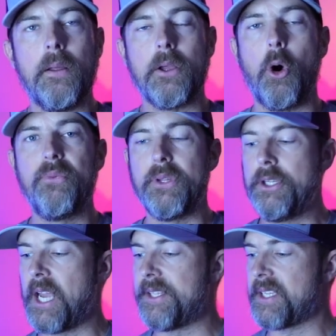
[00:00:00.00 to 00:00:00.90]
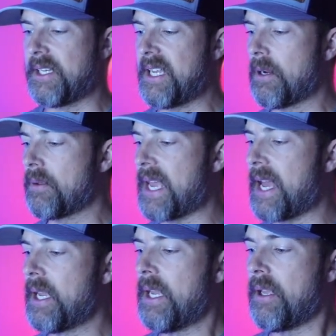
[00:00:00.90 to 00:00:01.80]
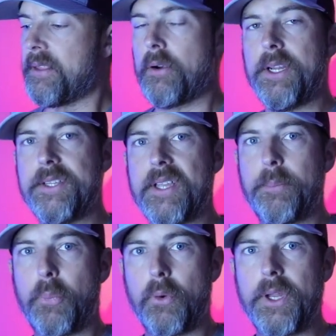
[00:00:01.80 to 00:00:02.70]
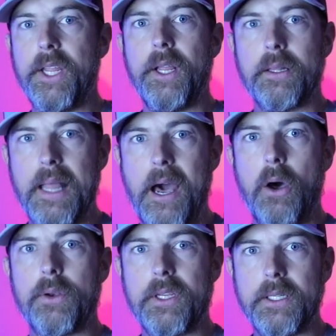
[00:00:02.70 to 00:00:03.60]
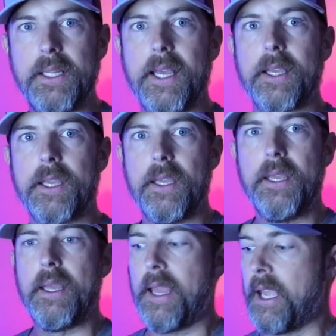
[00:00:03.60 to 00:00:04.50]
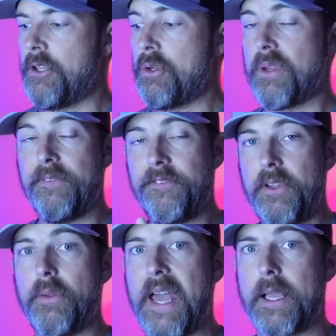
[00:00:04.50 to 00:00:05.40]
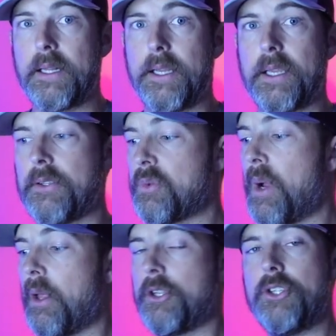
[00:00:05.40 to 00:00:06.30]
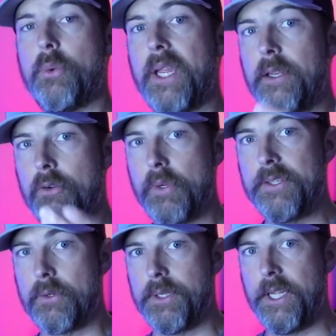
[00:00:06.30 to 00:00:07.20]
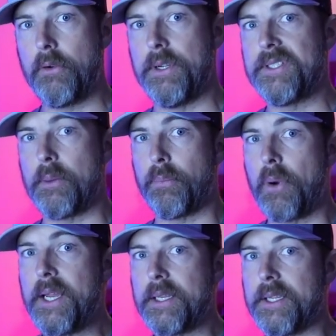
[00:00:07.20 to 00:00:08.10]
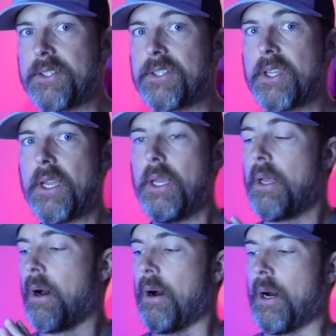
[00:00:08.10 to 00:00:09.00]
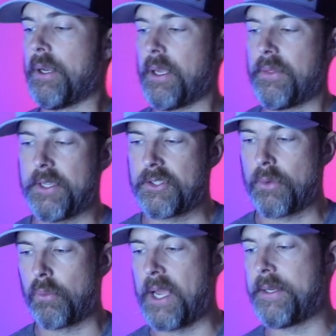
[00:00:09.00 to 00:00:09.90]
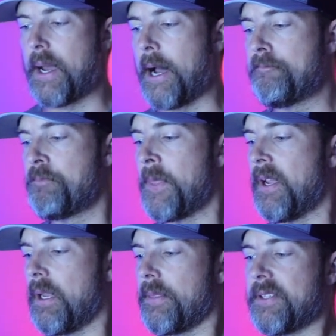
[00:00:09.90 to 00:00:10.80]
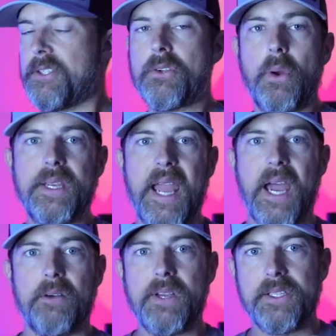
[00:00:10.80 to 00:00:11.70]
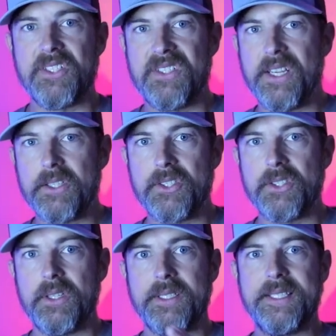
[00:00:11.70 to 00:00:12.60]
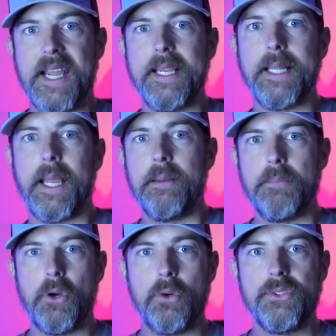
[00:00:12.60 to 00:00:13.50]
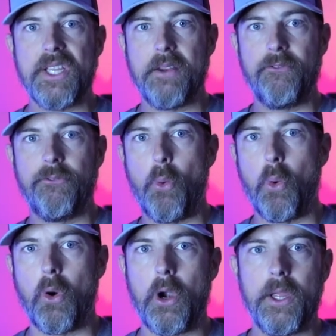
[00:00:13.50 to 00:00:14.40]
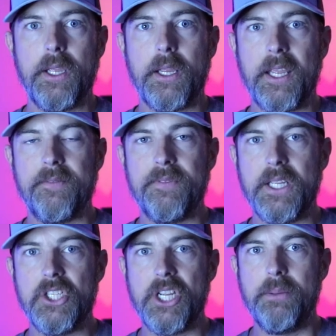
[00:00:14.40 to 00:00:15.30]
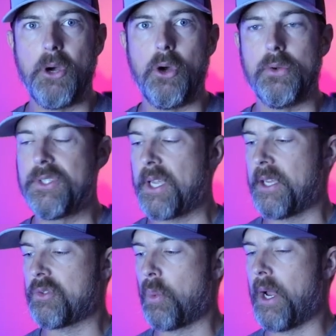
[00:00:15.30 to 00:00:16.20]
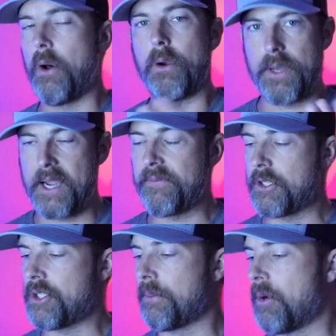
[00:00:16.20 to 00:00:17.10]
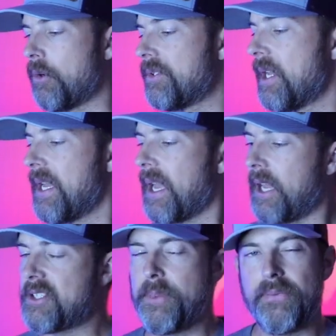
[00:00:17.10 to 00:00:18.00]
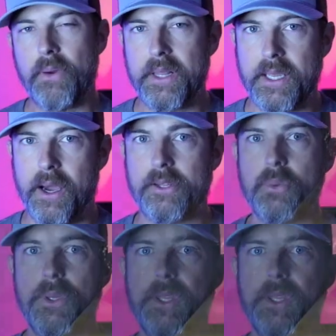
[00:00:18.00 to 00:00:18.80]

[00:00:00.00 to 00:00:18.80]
hopefully you guys can hear that. There is a pretty loud click, and you can feel that click as well as you increase or decrease the brightness on this red dot. This is going to have 6 daylight modes and 4 NVG modes as well, or night vision modes. And to be frankly honest